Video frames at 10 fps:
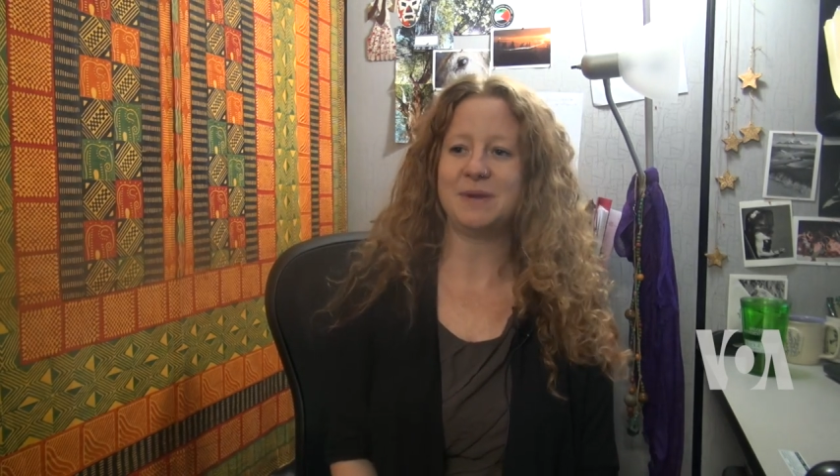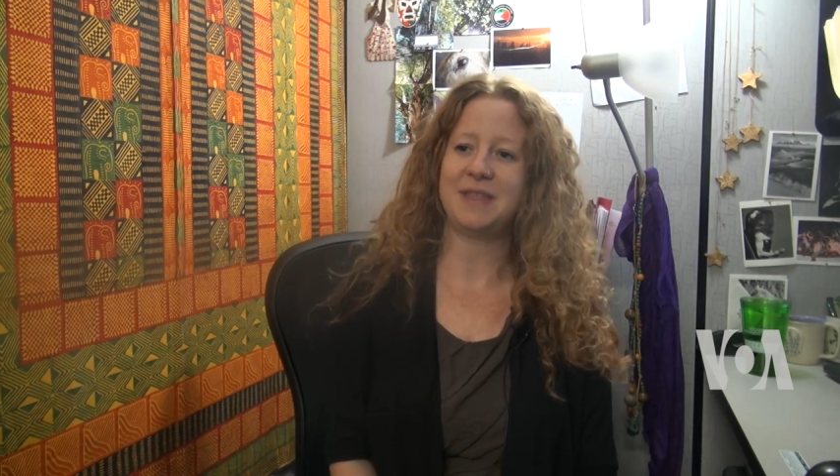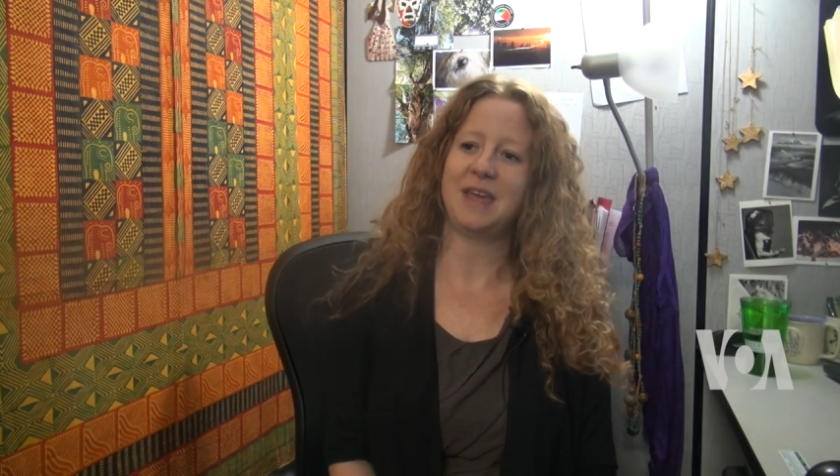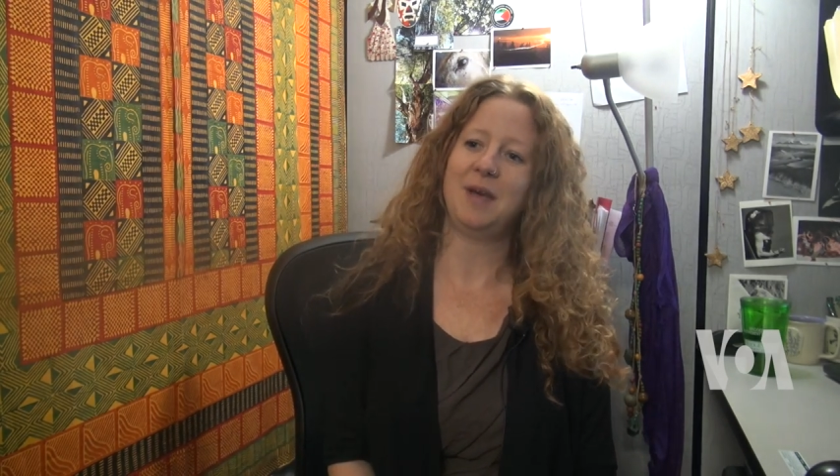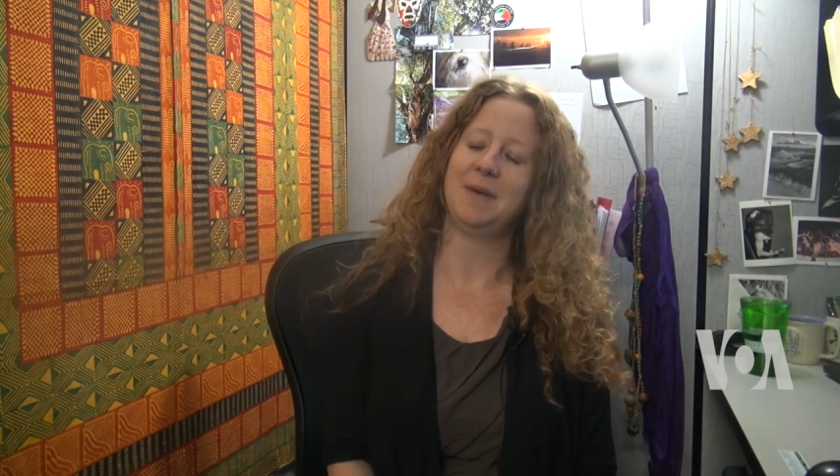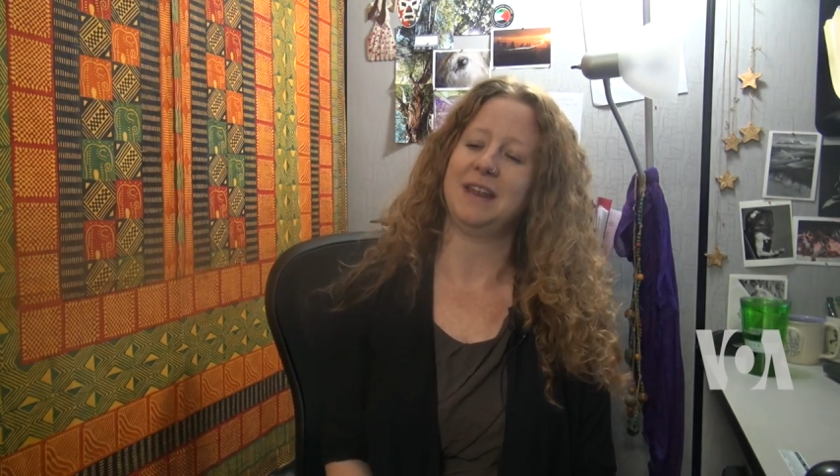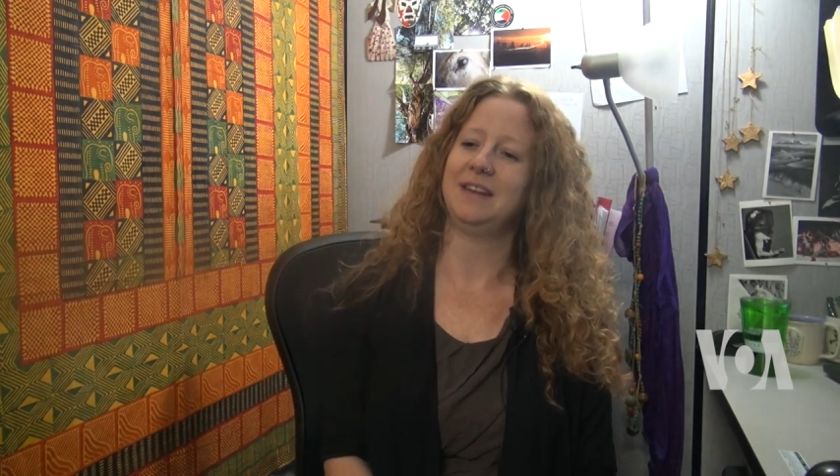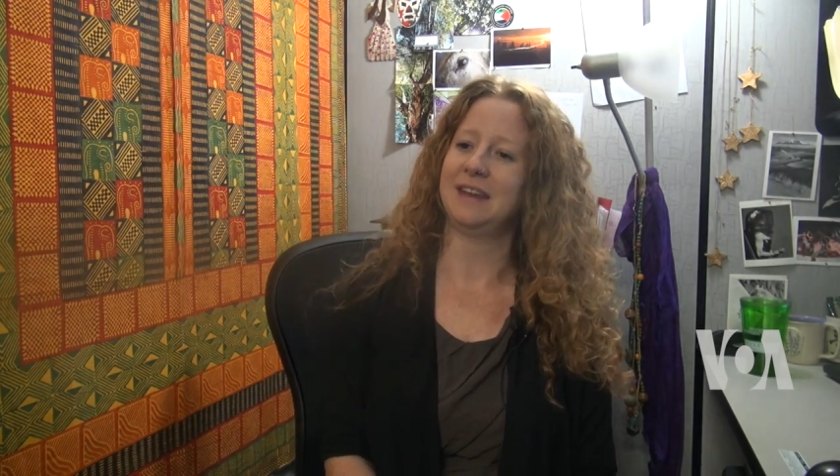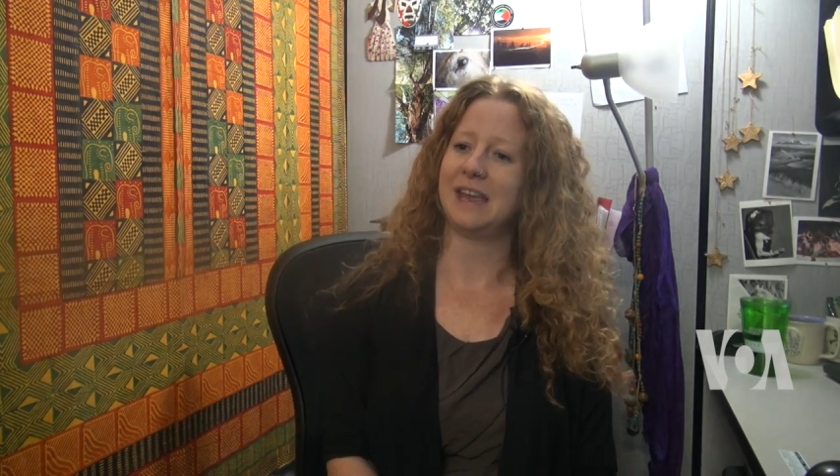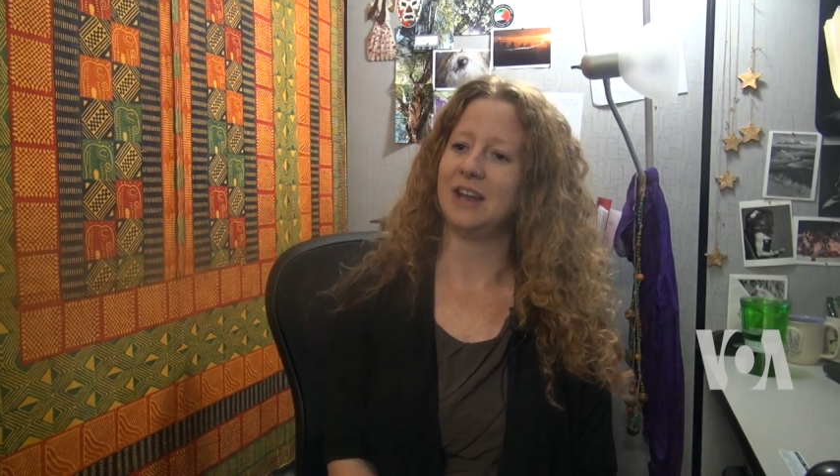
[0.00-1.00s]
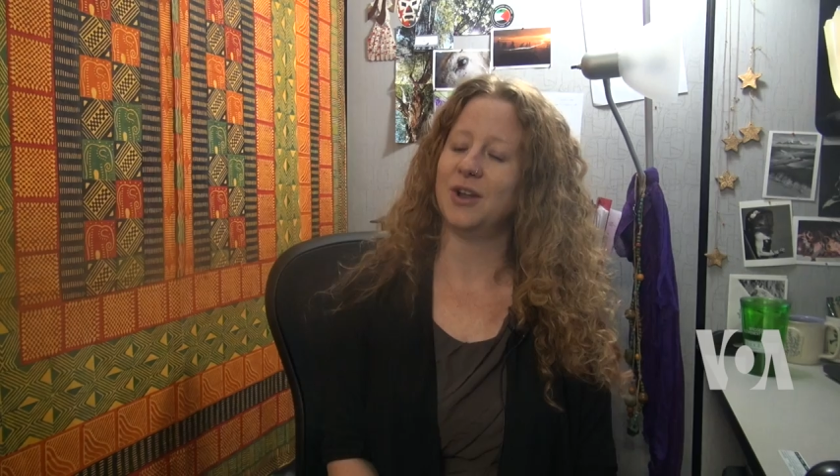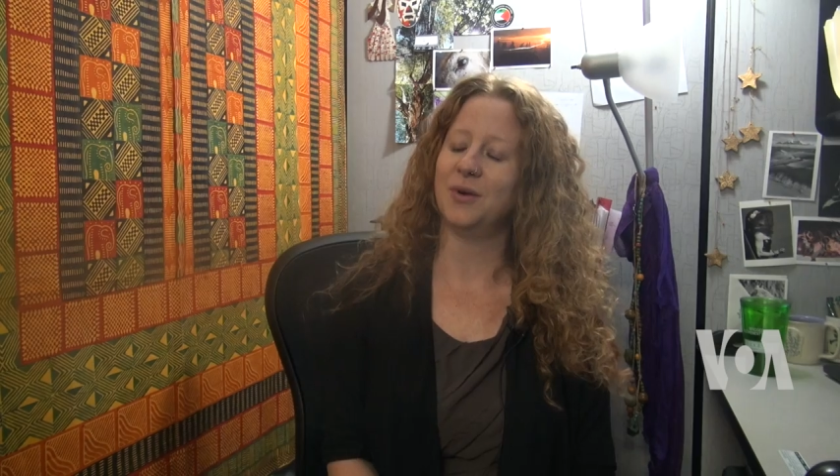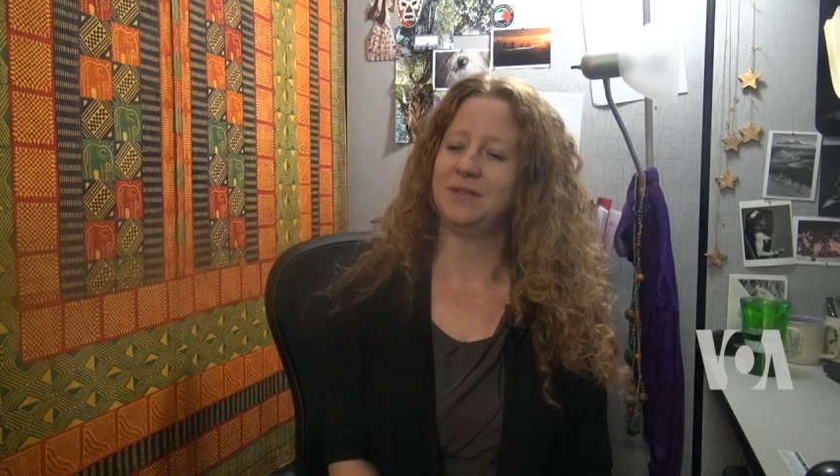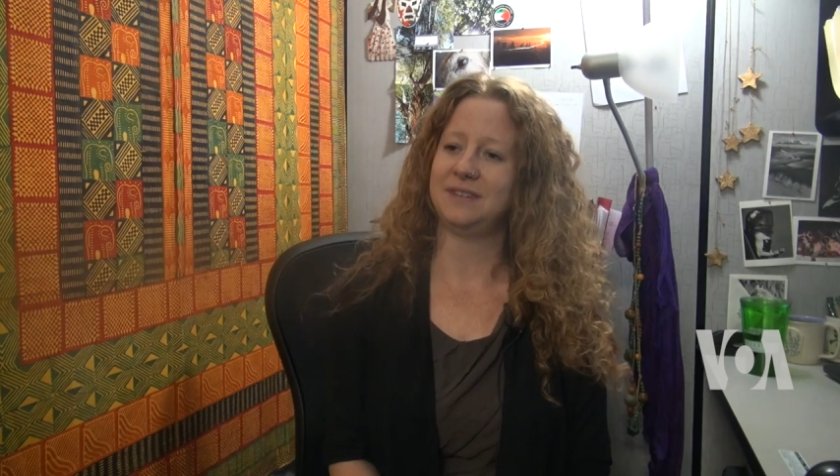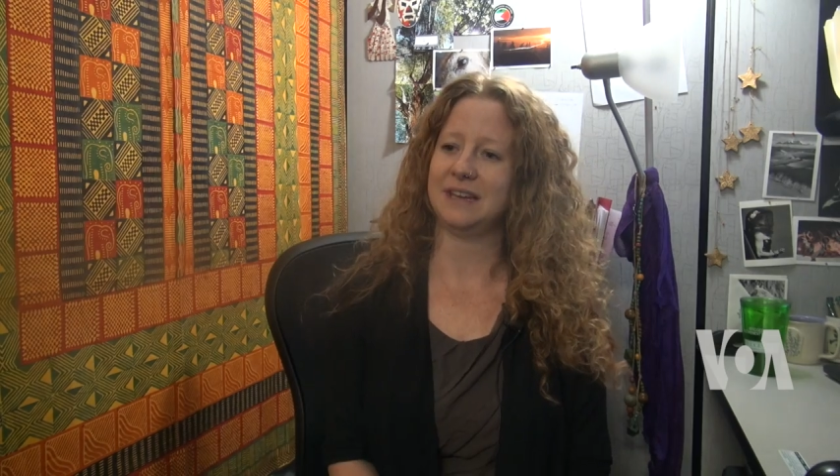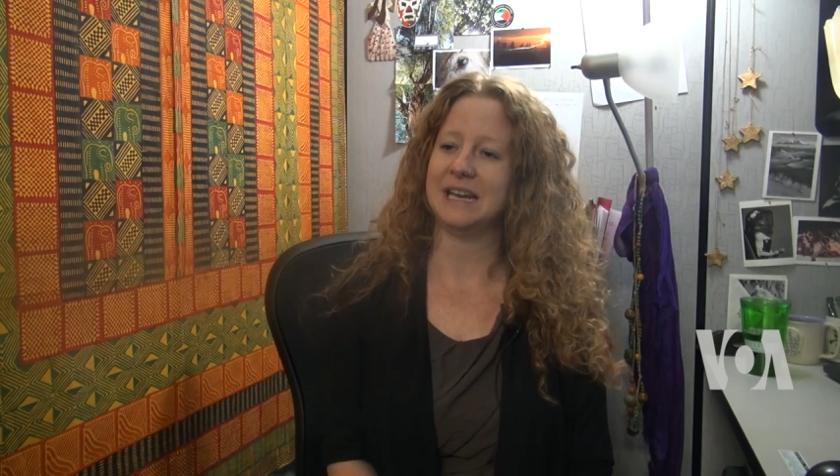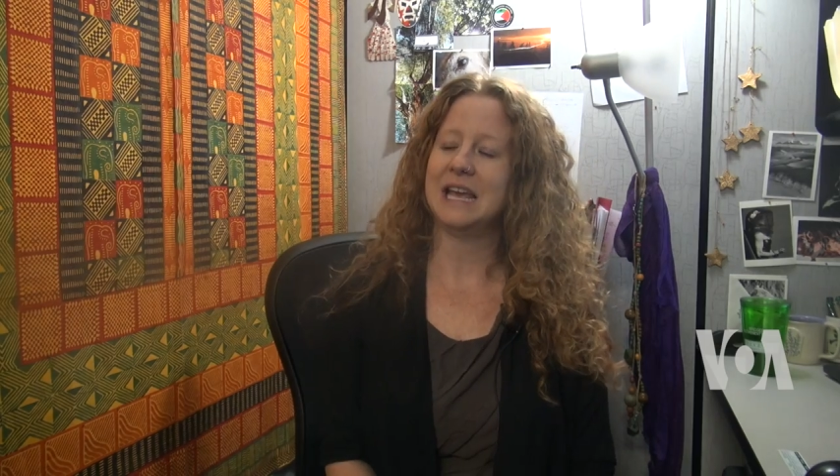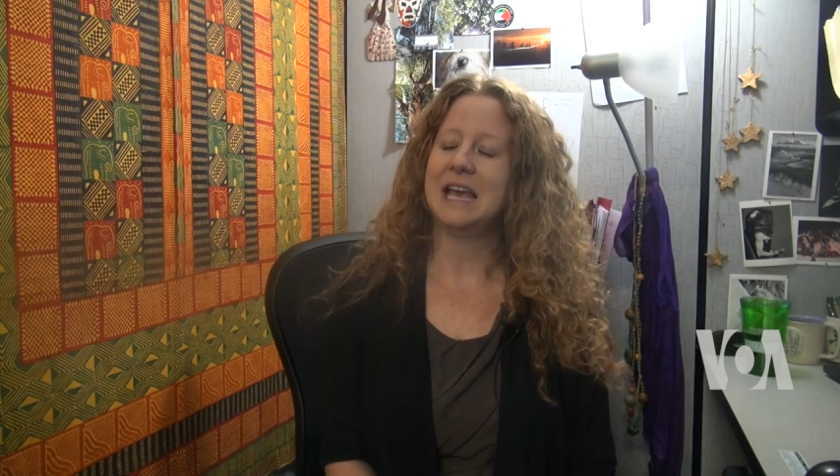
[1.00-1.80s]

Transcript: with him and taking notes, and